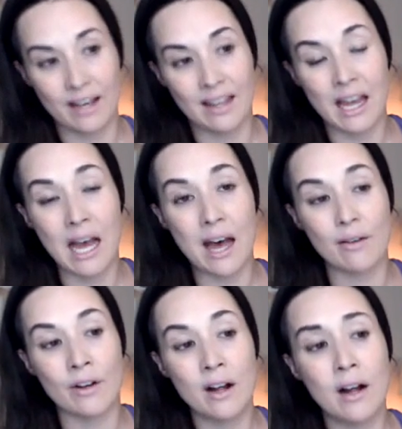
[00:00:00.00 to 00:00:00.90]
They have
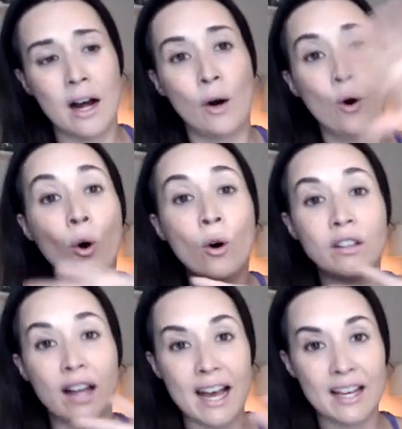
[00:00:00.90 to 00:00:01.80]
a whole
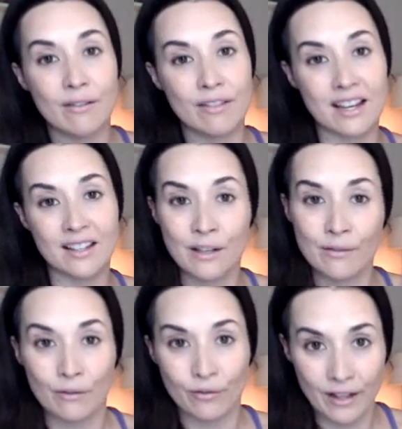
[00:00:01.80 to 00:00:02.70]
line of these
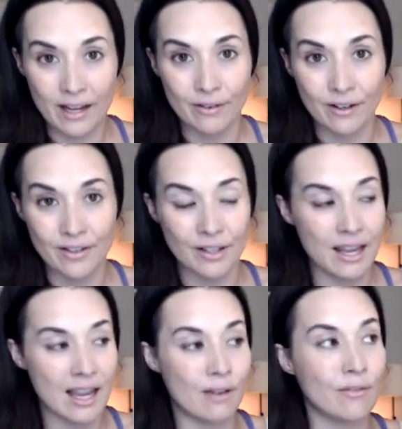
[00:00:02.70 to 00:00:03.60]
different flavors. So they
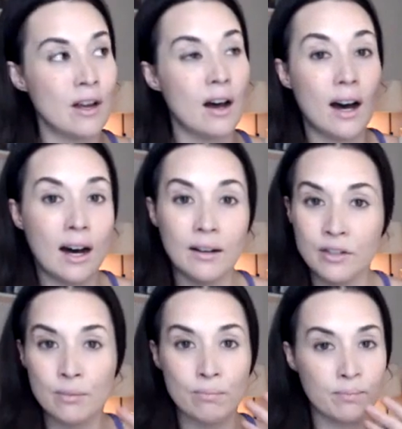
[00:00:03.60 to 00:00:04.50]
have
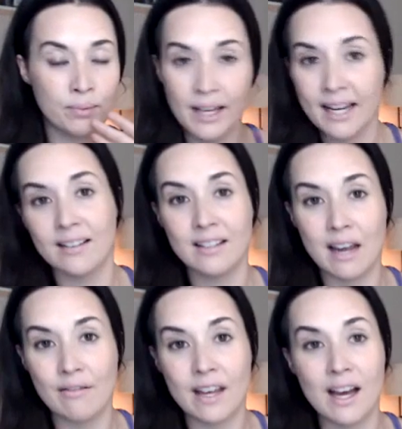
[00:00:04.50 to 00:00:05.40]
just plain
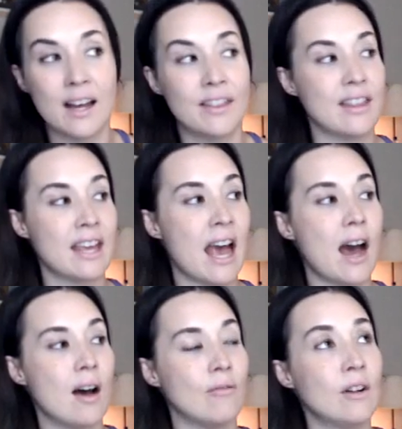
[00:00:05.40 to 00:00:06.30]
stevia, then they
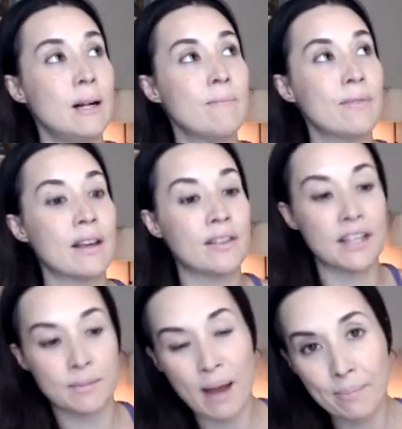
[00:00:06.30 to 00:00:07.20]
have
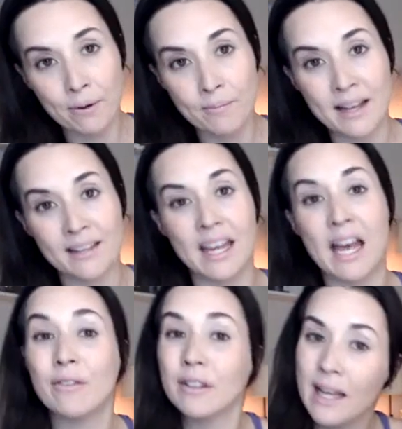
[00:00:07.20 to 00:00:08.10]
this peppermint, they
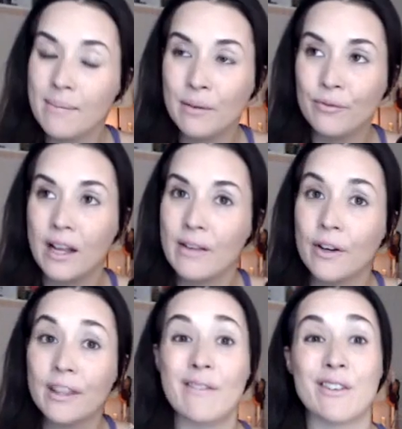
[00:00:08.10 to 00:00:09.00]
have a lemon flavor,
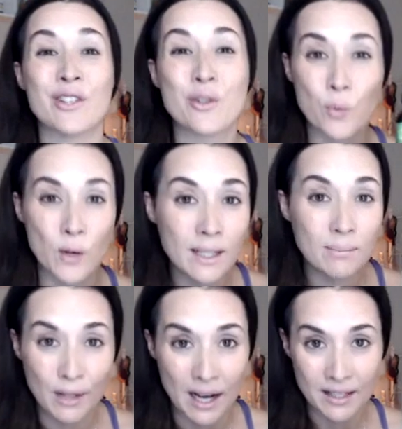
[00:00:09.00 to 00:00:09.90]
they have a sweet
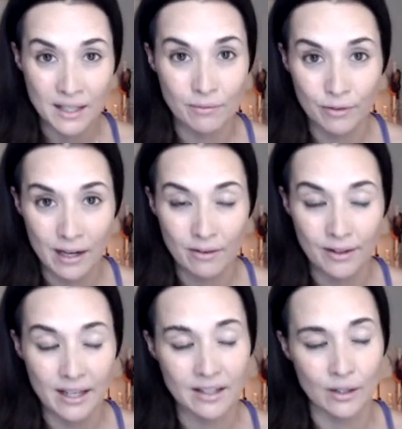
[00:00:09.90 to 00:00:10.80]
blossom flavor
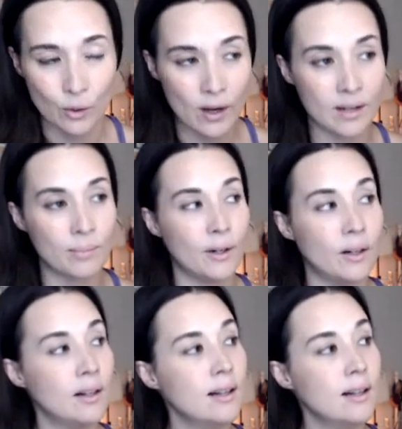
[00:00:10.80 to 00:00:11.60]
that's incredible.